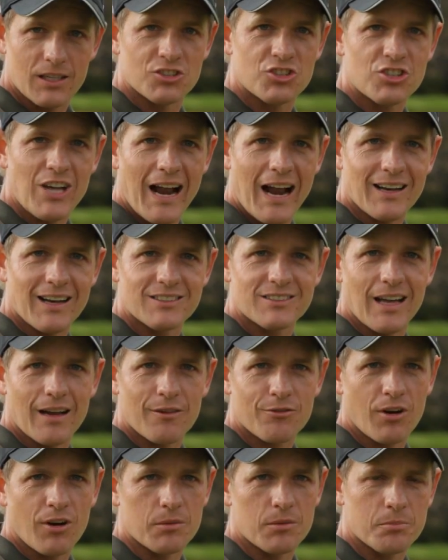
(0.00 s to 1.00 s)
challenge
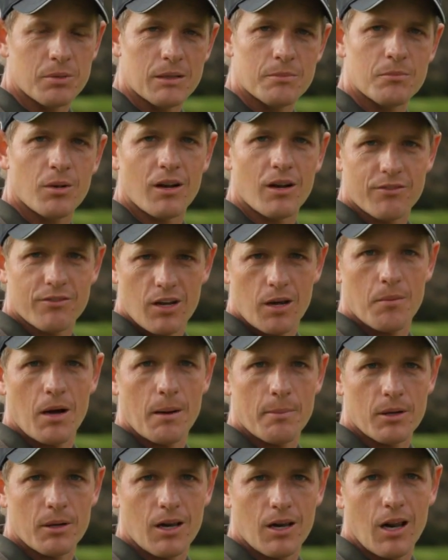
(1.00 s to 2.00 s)
that front pin, but I've come
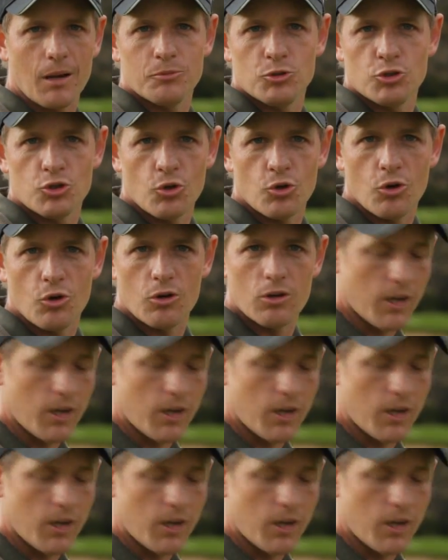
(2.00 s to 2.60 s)
up a club short,